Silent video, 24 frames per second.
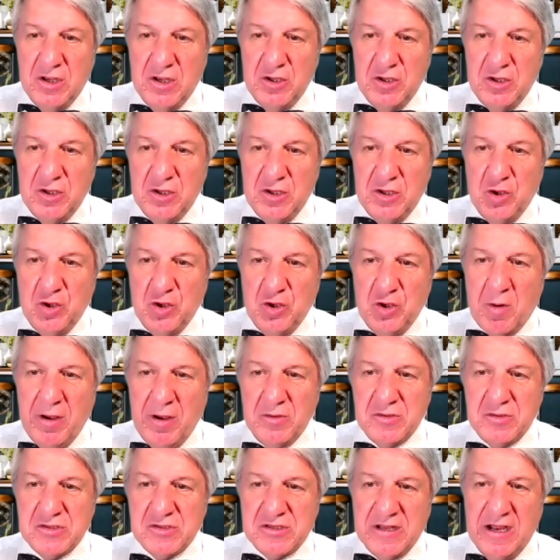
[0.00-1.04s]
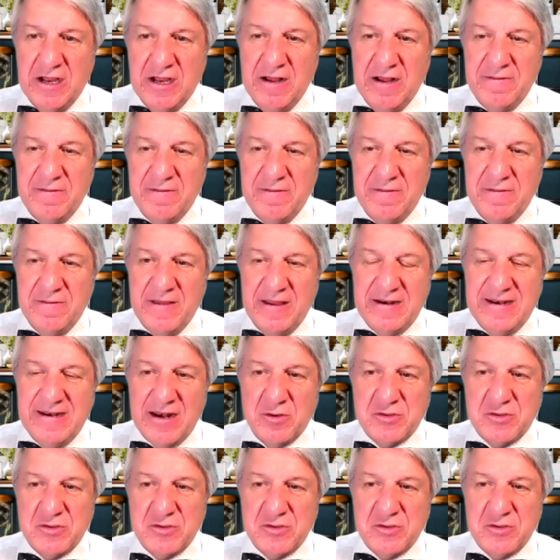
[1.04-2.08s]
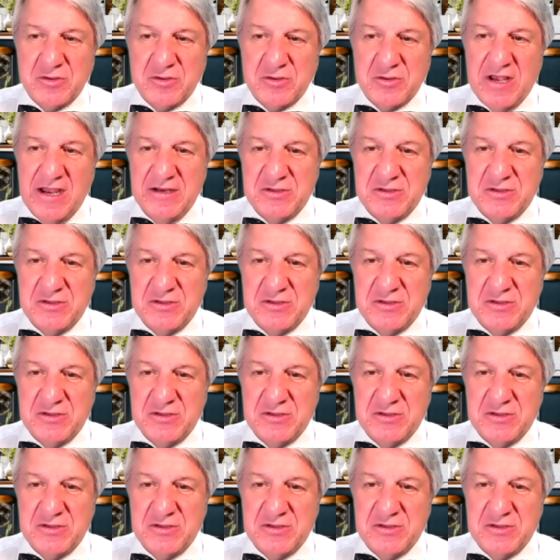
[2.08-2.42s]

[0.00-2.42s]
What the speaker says: you proposed that nano-sized